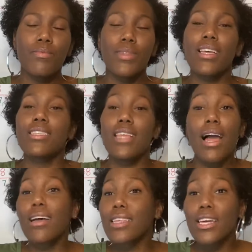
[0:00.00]

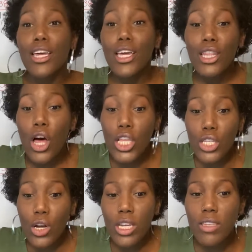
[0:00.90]
Exactly, he lost
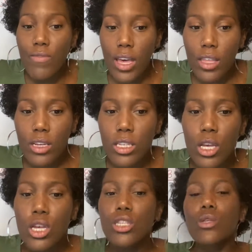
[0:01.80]
all his feathers,
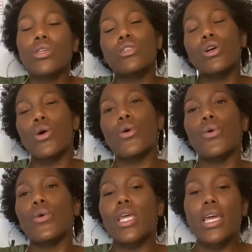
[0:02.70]
so he's
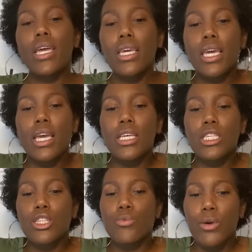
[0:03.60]
cold and he can't
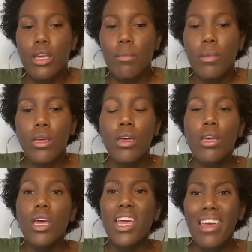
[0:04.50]
swim,
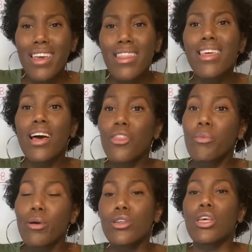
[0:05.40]
and the other
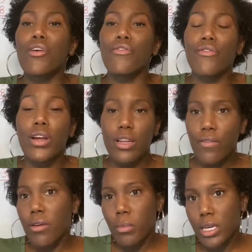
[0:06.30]
birds are afraid of
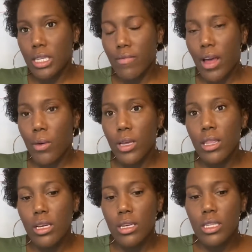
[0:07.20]
him because of how he
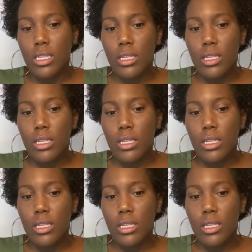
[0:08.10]
looks.